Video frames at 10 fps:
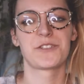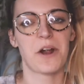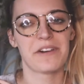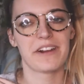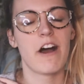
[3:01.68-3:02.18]

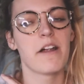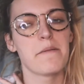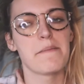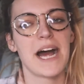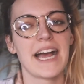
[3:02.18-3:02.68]
started
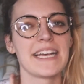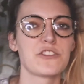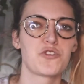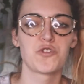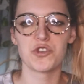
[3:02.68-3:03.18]
on my
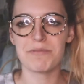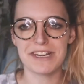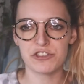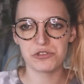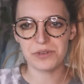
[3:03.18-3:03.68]

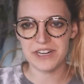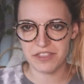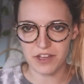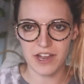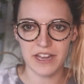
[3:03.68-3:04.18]
Scooby-Doo
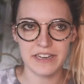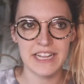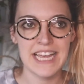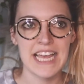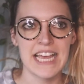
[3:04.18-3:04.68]

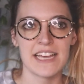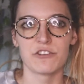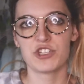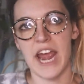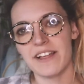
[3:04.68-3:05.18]
readathon
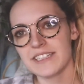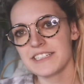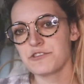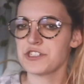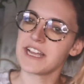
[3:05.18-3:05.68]

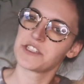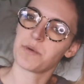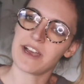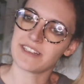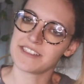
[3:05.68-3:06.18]
challenge, as
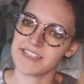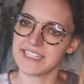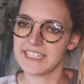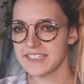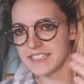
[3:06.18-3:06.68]
well as
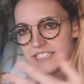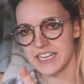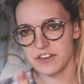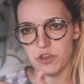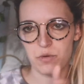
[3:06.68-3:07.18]
like
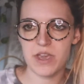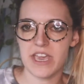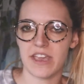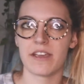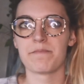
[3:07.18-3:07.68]

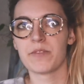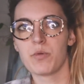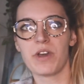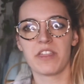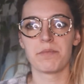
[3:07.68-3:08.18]
continuing
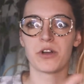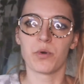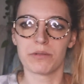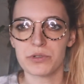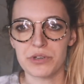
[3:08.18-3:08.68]
with
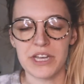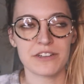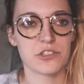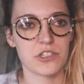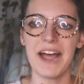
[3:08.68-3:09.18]
Bookworm New
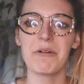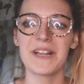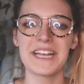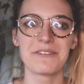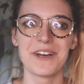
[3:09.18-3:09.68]
Year's. I will
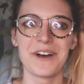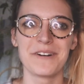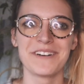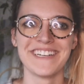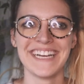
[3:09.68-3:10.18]
let you
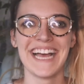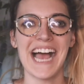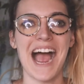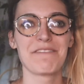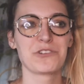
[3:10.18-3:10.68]
know
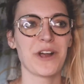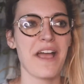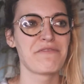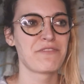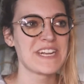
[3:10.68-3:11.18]
after
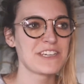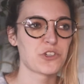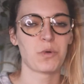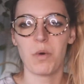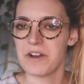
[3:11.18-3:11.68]
I
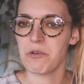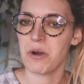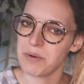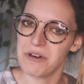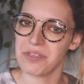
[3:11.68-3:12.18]
finish one
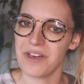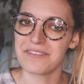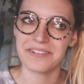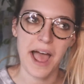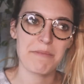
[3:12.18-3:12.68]
or both
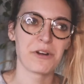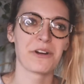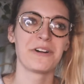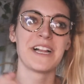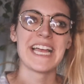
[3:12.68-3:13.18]
of Lab
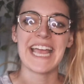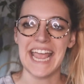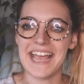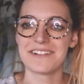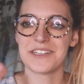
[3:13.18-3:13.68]
Girl
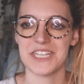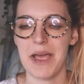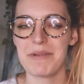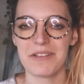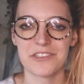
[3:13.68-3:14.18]
and A
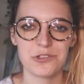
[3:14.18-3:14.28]
Sky Beyond the